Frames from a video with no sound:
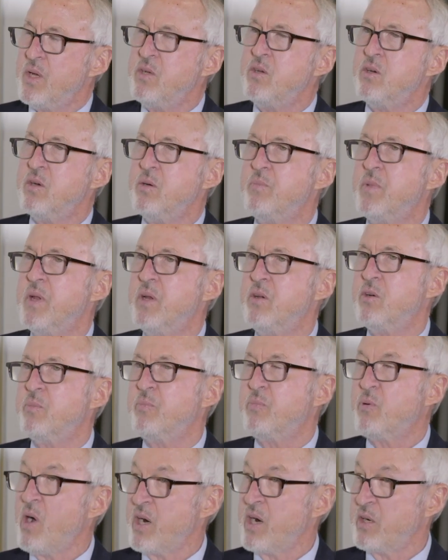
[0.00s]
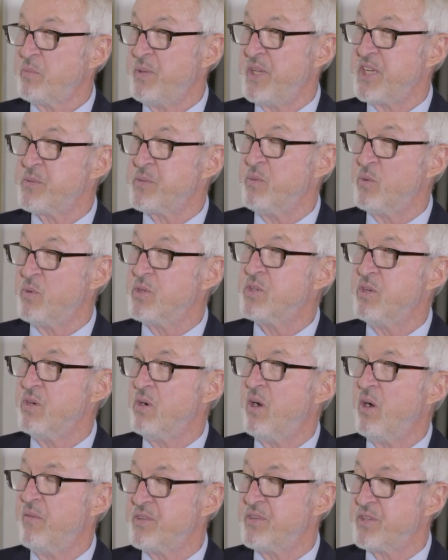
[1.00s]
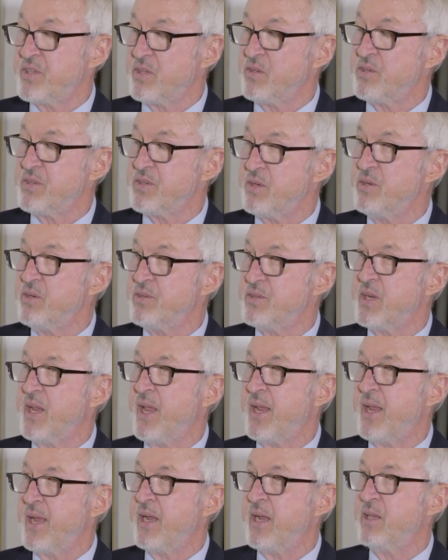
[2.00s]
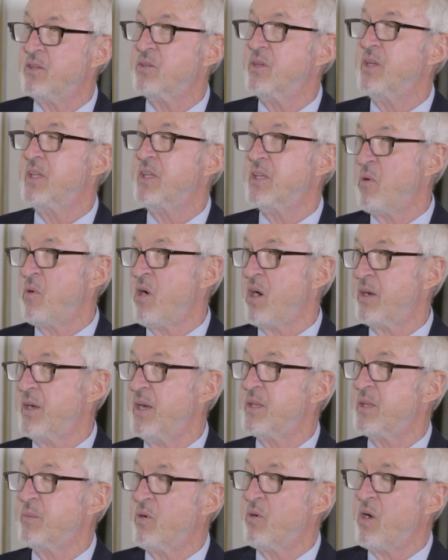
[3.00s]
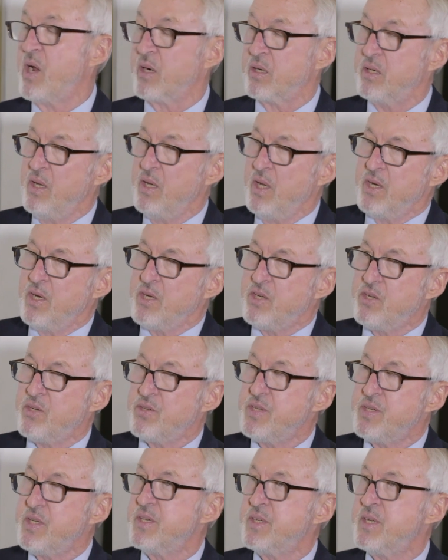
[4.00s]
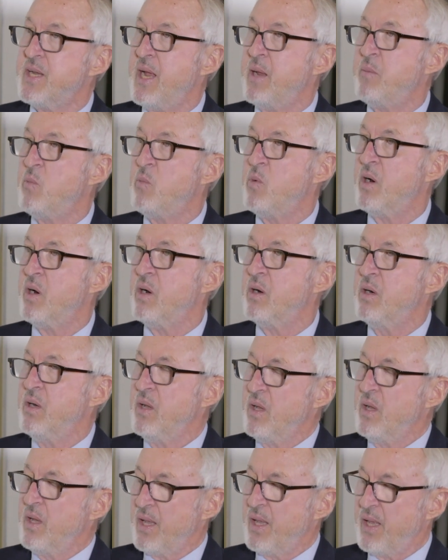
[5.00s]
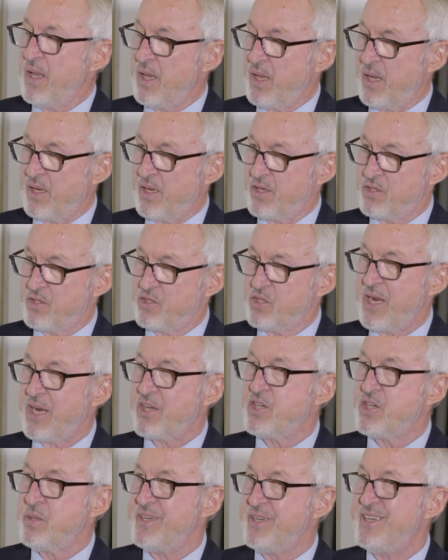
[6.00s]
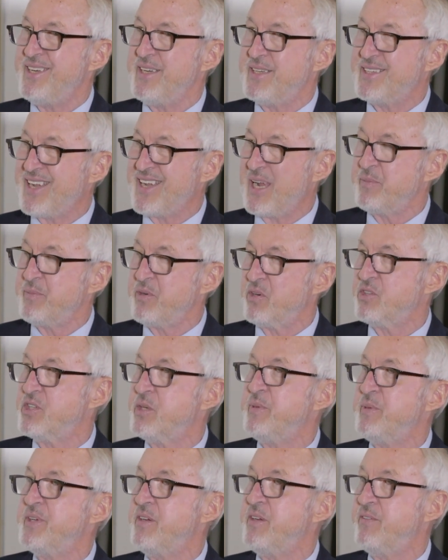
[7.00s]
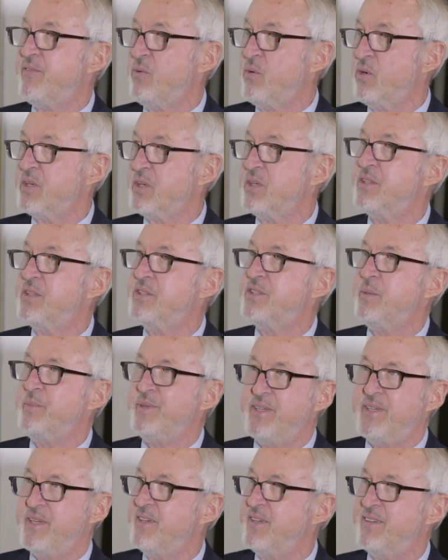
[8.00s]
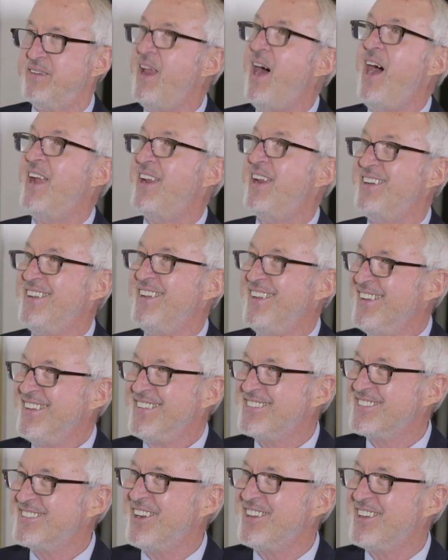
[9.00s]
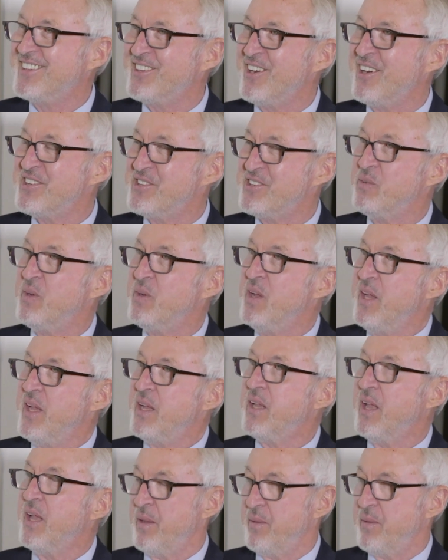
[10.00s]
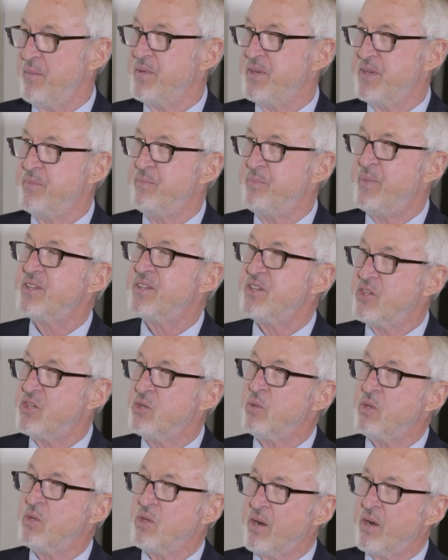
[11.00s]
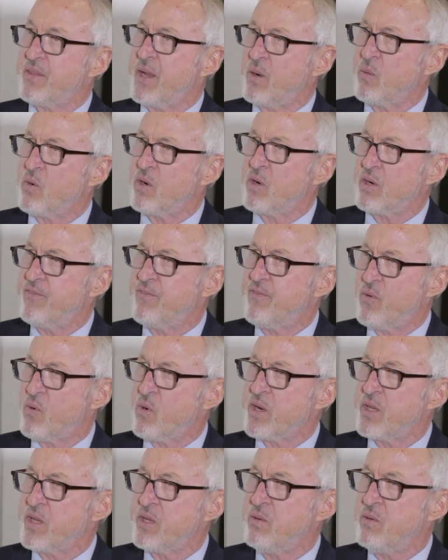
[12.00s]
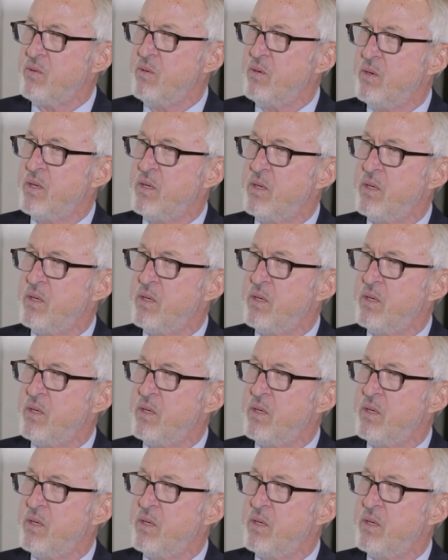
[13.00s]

in your in your product placement, which you obviously using AI, looking at the market and the product, do you see a time where uh, ChatGPT typed or GPT4, mm. GPT9 yeah. Start, starts to uh, basically do a lot of that work for you?